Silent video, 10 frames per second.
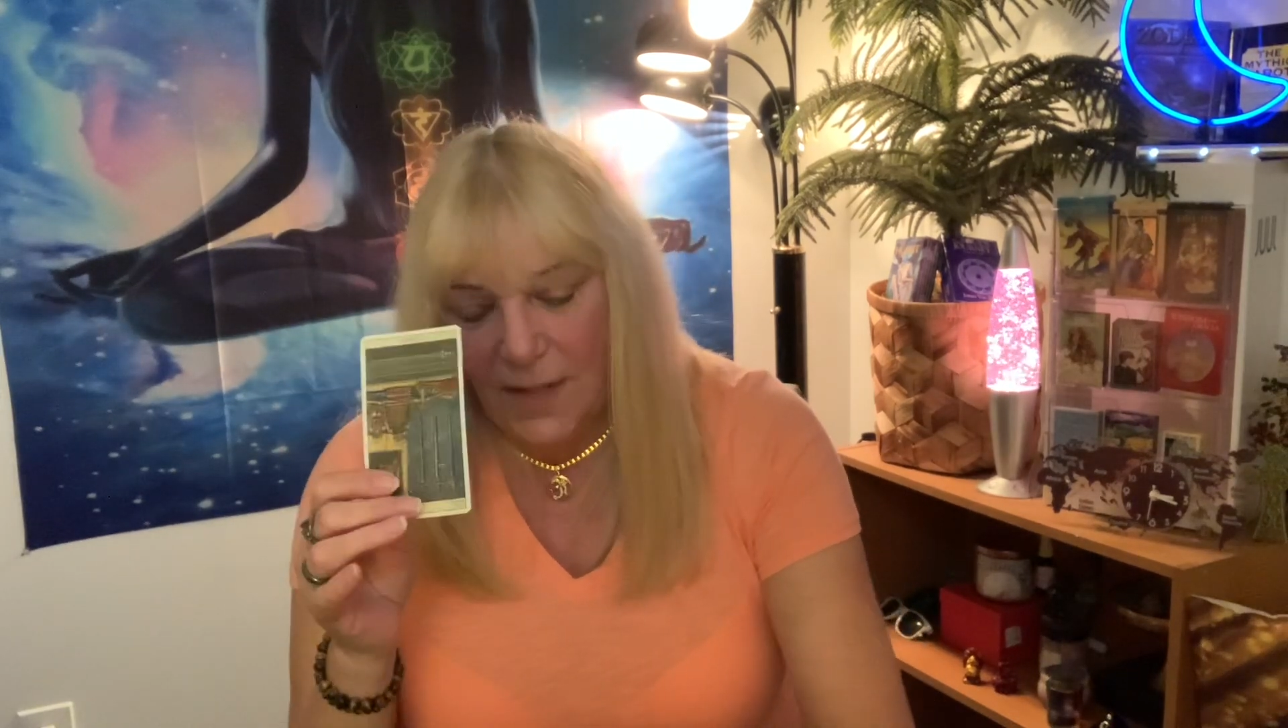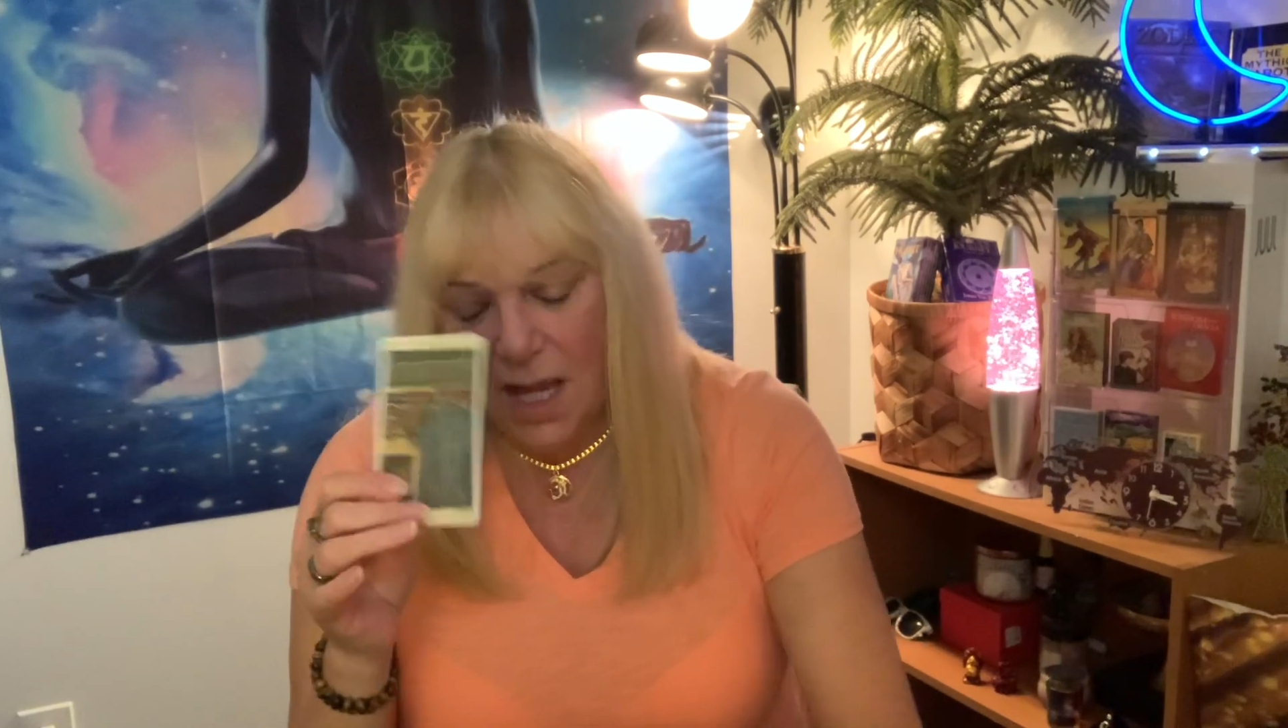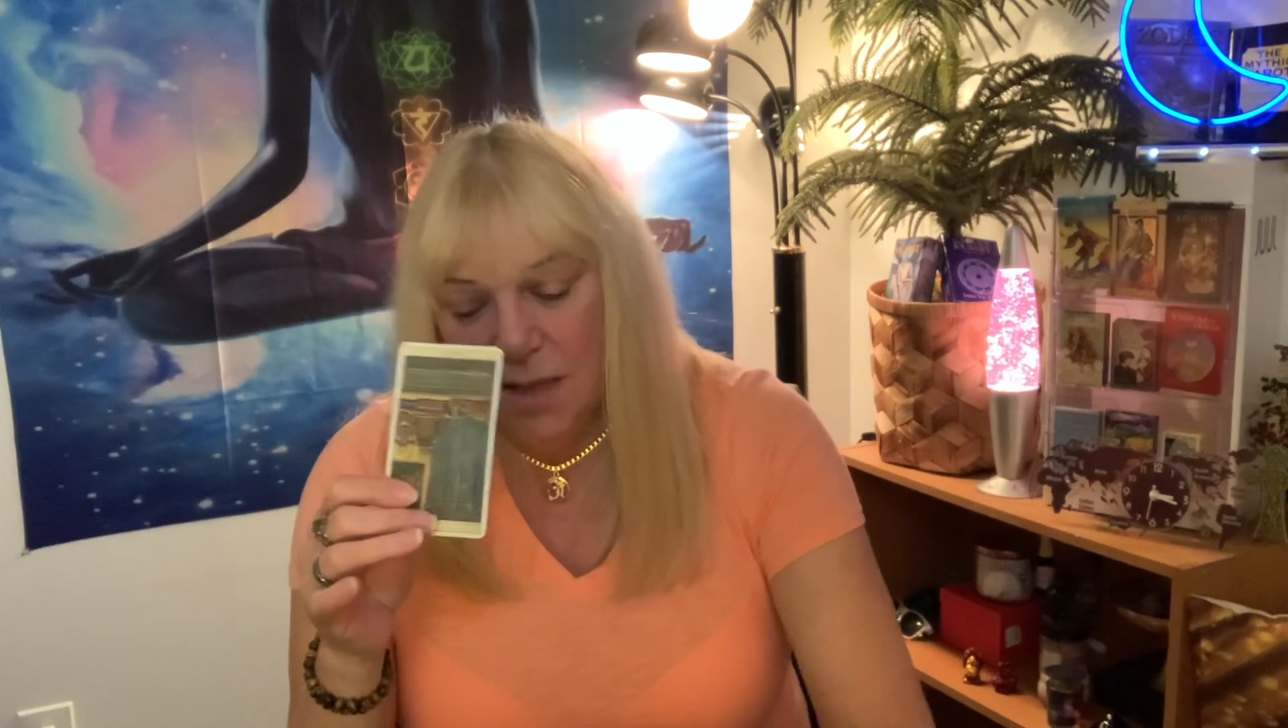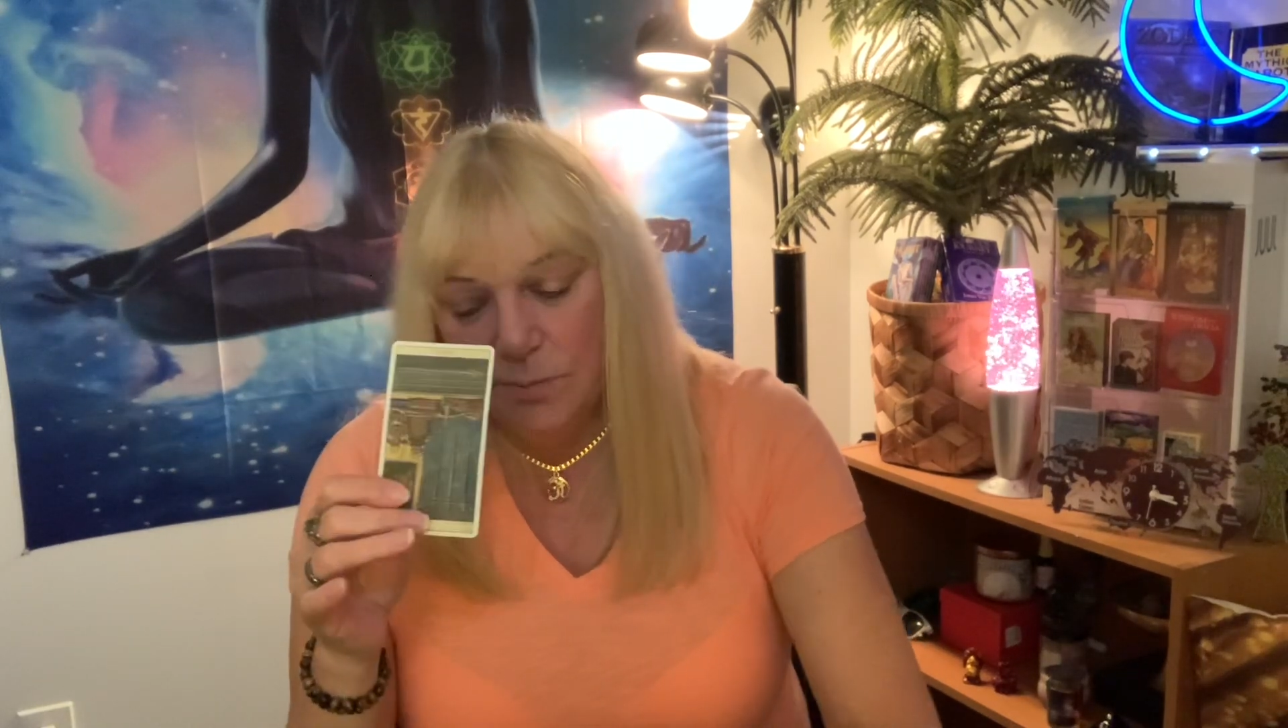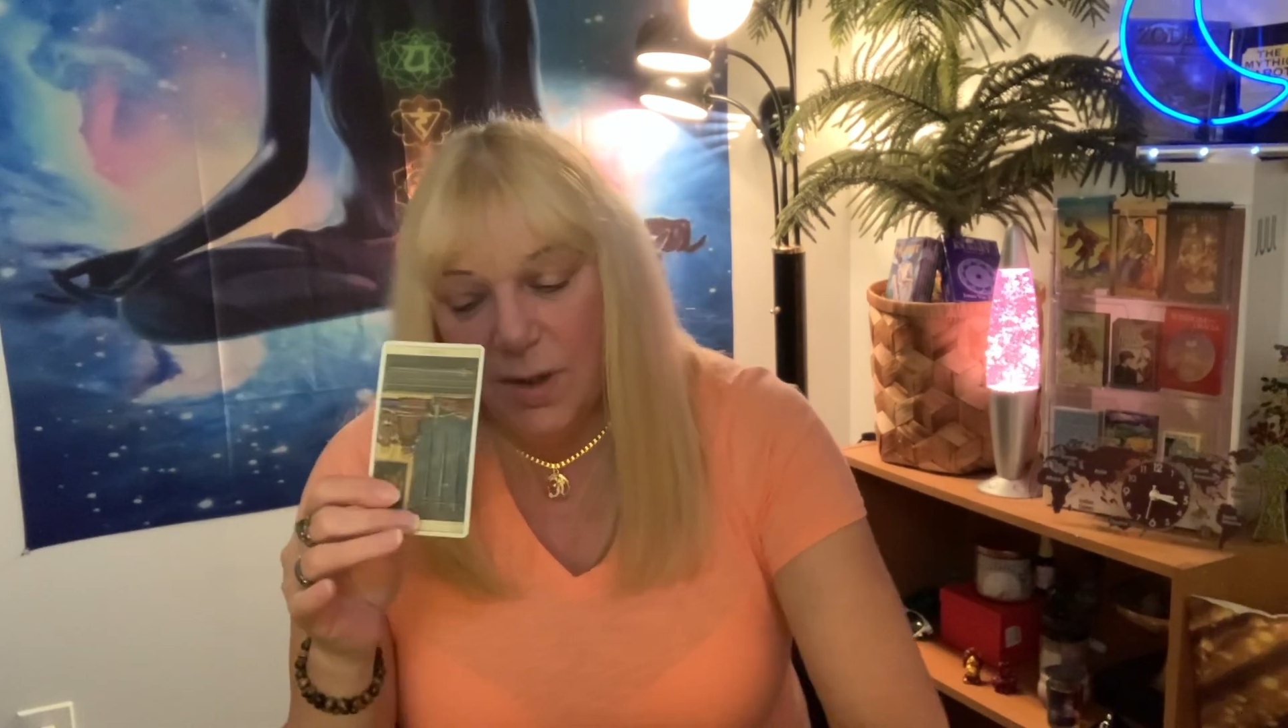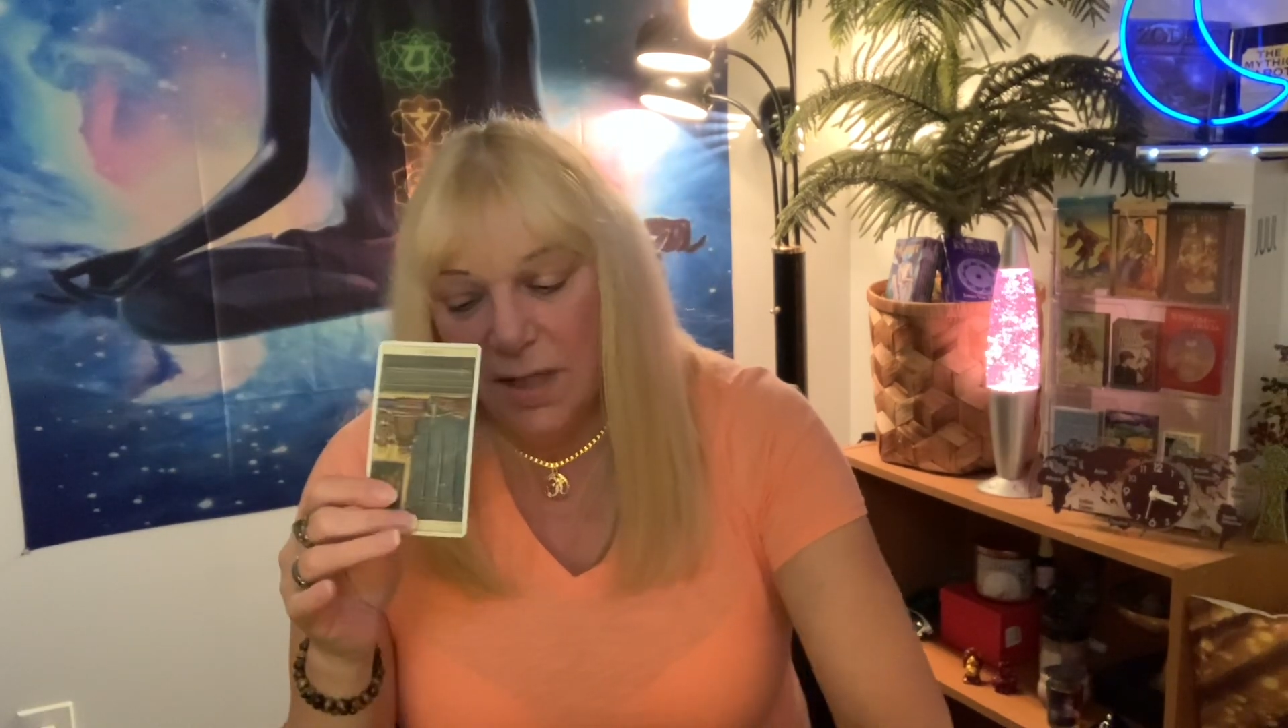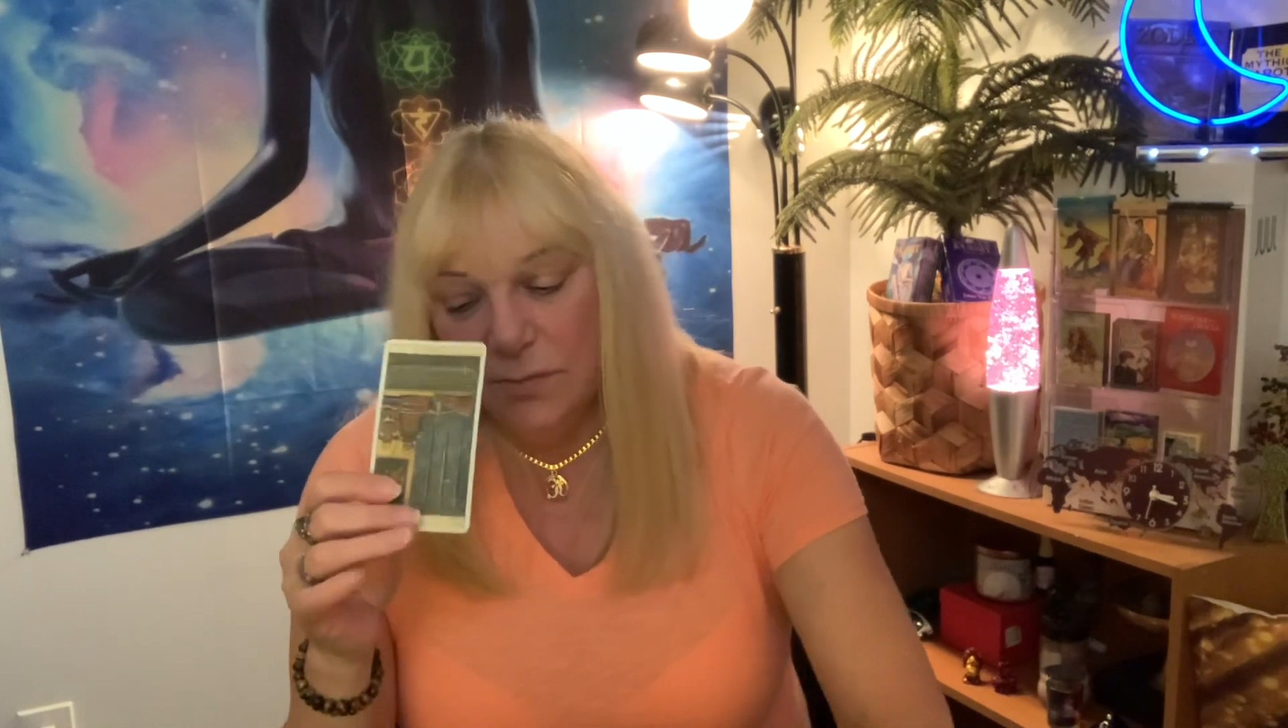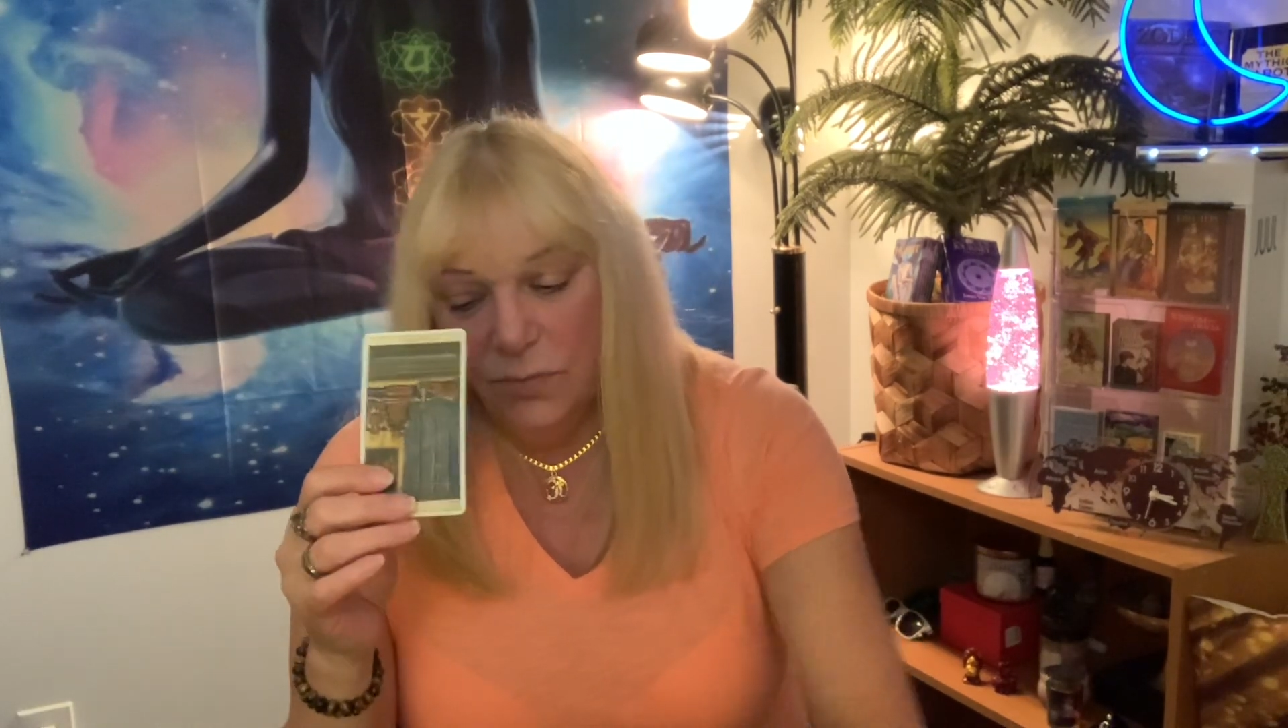and by